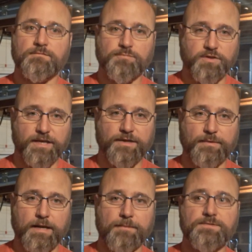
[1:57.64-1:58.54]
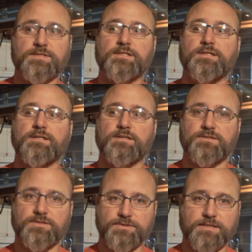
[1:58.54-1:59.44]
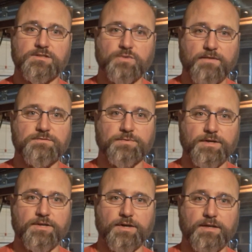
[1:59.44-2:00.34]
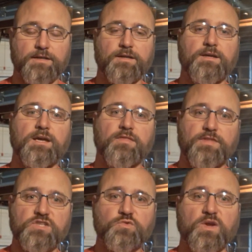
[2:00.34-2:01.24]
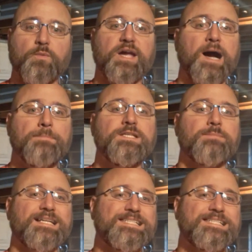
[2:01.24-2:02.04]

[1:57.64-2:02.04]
Plenty of reps. 2 sets of 12 is pretty good. This week, we upped it by